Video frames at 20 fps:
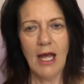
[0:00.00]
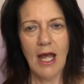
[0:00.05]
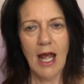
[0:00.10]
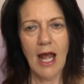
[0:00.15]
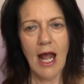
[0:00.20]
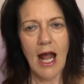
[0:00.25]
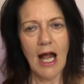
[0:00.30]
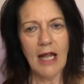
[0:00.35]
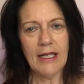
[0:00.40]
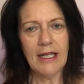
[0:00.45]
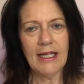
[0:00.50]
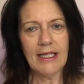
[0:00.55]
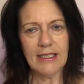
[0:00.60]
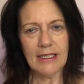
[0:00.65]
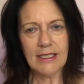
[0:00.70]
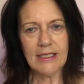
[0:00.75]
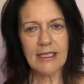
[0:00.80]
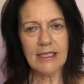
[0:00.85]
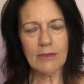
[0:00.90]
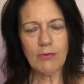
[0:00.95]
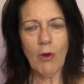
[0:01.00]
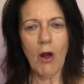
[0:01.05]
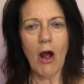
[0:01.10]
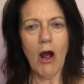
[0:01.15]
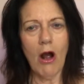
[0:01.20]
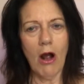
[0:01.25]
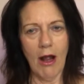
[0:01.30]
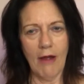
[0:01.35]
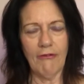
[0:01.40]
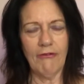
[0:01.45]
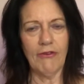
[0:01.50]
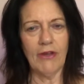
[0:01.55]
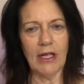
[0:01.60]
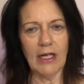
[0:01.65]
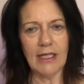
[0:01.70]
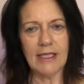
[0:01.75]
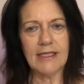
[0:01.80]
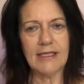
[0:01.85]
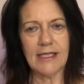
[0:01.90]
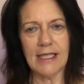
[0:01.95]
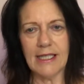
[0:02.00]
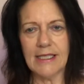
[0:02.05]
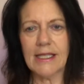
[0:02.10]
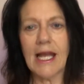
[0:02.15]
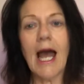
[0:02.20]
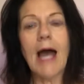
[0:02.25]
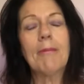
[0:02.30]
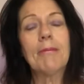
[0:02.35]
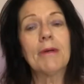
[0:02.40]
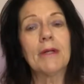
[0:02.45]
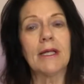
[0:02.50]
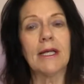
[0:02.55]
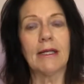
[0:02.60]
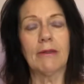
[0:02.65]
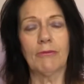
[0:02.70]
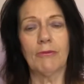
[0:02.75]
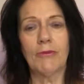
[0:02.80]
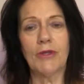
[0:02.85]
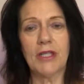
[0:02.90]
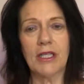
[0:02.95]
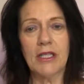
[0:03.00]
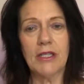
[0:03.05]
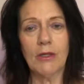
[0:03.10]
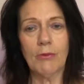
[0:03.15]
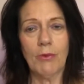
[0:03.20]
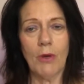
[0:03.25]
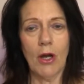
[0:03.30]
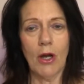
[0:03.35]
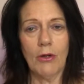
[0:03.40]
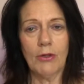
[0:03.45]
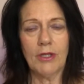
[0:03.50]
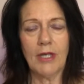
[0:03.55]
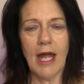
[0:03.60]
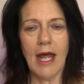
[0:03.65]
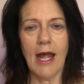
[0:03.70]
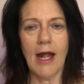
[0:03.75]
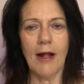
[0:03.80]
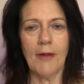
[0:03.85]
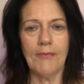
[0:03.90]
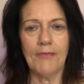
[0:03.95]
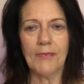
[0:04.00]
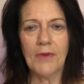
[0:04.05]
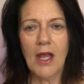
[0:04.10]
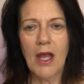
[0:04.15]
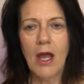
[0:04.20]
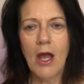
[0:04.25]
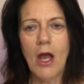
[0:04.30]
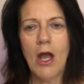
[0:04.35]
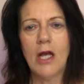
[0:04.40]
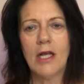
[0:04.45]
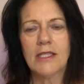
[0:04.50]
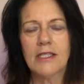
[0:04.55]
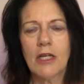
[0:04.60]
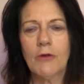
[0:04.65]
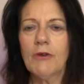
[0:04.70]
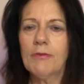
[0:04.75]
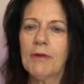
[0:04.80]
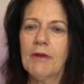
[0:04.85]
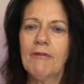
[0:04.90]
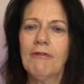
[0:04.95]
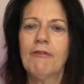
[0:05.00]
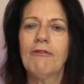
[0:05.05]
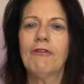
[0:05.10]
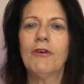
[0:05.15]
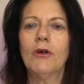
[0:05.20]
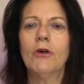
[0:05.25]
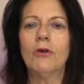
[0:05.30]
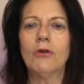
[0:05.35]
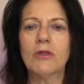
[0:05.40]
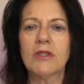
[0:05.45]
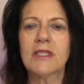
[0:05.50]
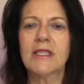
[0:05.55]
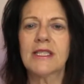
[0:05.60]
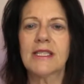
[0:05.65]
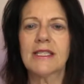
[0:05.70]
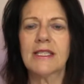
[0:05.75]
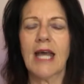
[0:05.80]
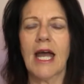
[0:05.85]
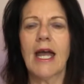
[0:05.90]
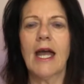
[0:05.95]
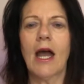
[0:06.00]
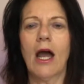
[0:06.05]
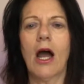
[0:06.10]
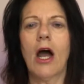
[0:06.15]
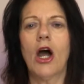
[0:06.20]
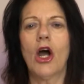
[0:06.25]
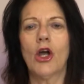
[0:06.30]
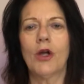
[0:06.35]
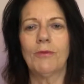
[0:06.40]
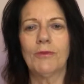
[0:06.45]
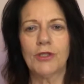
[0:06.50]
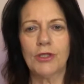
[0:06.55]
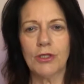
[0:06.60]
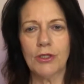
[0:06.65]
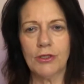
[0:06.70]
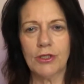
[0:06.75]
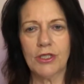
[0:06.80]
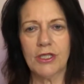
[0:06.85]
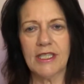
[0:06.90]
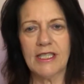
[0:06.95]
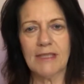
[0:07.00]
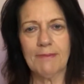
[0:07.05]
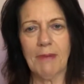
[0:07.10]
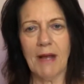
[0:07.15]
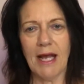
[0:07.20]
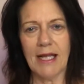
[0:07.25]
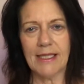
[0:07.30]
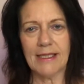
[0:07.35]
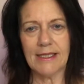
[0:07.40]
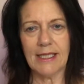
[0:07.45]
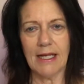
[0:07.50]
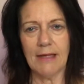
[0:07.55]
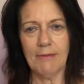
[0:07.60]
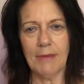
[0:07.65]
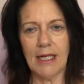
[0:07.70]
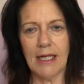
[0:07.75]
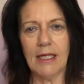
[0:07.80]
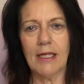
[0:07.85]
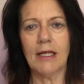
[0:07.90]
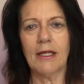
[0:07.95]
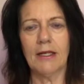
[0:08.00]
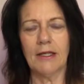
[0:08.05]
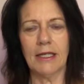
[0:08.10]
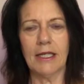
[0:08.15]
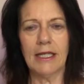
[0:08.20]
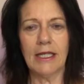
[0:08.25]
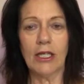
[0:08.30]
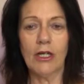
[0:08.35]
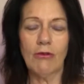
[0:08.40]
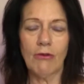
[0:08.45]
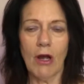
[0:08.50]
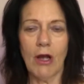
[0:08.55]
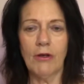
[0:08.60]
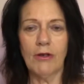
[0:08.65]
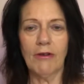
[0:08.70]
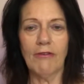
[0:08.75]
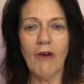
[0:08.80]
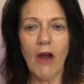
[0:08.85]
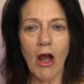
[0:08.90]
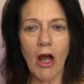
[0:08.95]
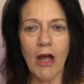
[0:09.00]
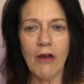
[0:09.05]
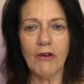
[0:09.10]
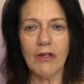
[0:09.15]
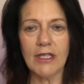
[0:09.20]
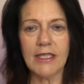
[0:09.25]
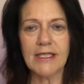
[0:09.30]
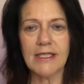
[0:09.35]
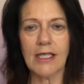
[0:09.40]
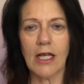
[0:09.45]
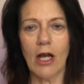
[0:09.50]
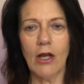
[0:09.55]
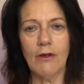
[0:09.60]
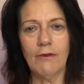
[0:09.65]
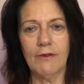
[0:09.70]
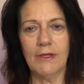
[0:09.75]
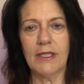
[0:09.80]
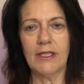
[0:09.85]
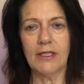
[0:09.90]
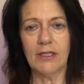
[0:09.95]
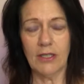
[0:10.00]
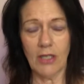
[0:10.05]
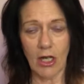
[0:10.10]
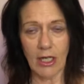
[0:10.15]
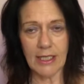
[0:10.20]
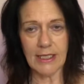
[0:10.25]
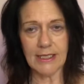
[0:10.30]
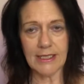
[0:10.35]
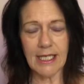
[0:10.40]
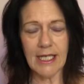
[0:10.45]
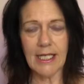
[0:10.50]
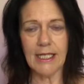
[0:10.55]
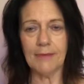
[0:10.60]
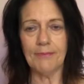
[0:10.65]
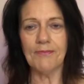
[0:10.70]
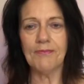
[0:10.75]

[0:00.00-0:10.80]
And this is what I feel is happening within the world now. So we've been forced to stay at home due to this pandemic, the coronavirus, COVID-19.